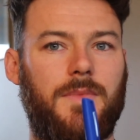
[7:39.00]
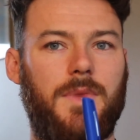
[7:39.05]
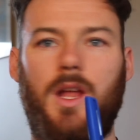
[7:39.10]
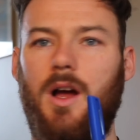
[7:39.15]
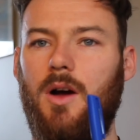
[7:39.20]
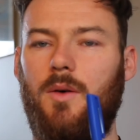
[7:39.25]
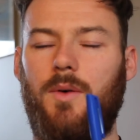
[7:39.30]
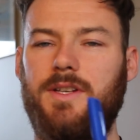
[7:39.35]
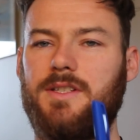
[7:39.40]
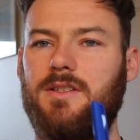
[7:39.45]

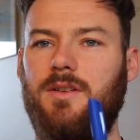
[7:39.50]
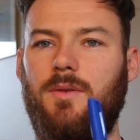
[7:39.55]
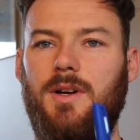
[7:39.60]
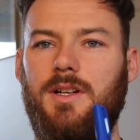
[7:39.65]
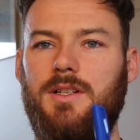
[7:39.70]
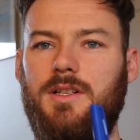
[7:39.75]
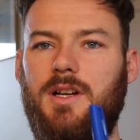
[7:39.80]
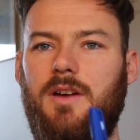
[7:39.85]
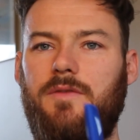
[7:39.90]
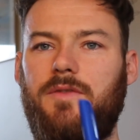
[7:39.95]
No, it wasn't the
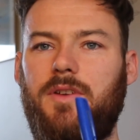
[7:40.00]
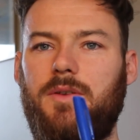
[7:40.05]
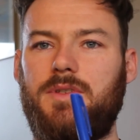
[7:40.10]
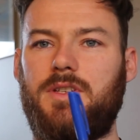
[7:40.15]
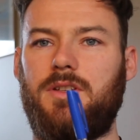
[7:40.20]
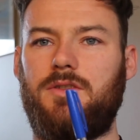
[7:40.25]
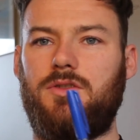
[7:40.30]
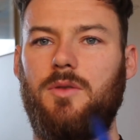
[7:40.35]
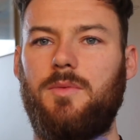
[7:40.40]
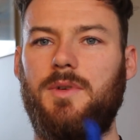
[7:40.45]
World of Coffee, it was
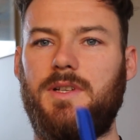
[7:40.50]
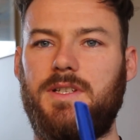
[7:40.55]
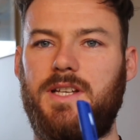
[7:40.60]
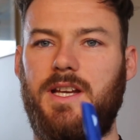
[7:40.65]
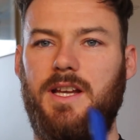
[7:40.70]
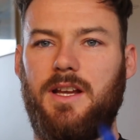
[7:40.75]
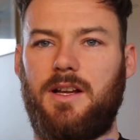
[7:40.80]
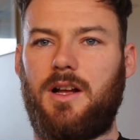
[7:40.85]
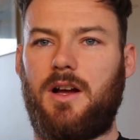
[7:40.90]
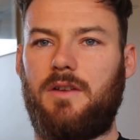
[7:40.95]
the Dublin
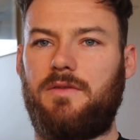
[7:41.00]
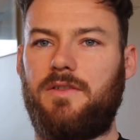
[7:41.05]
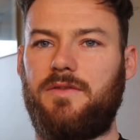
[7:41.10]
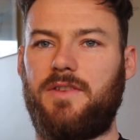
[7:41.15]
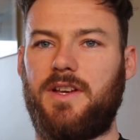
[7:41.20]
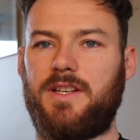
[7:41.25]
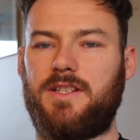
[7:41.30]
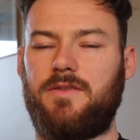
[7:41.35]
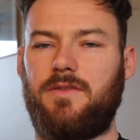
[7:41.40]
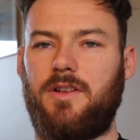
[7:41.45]
Tea and Coffee
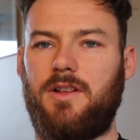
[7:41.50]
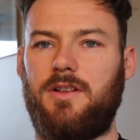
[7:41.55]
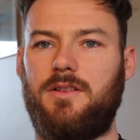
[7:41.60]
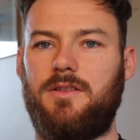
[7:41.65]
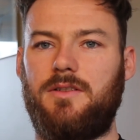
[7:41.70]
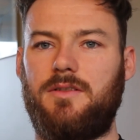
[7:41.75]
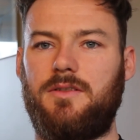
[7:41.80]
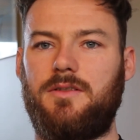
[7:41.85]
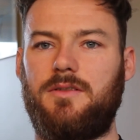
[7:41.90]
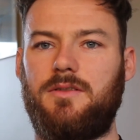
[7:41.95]
Festival.
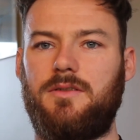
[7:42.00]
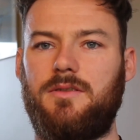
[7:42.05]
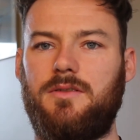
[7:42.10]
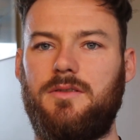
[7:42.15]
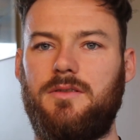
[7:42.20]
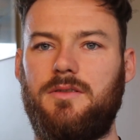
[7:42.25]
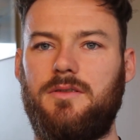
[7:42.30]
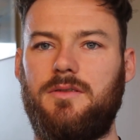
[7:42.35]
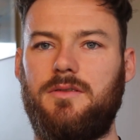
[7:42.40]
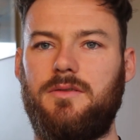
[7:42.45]

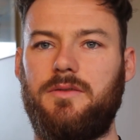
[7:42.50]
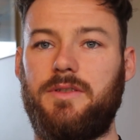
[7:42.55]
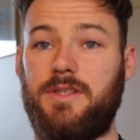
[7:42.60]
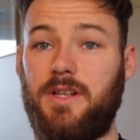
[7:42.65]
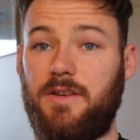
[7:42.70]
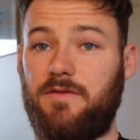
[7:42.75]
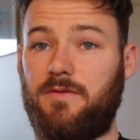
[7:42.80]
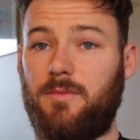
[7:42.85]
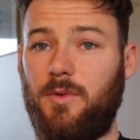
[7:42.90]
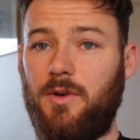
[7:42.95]
It's a
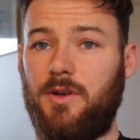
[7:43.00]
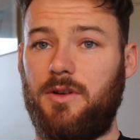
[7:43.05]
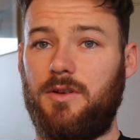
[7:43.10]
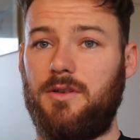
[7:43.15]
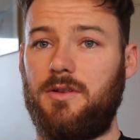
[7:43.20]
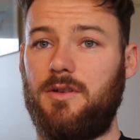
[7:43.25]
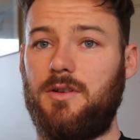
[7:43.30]
different one.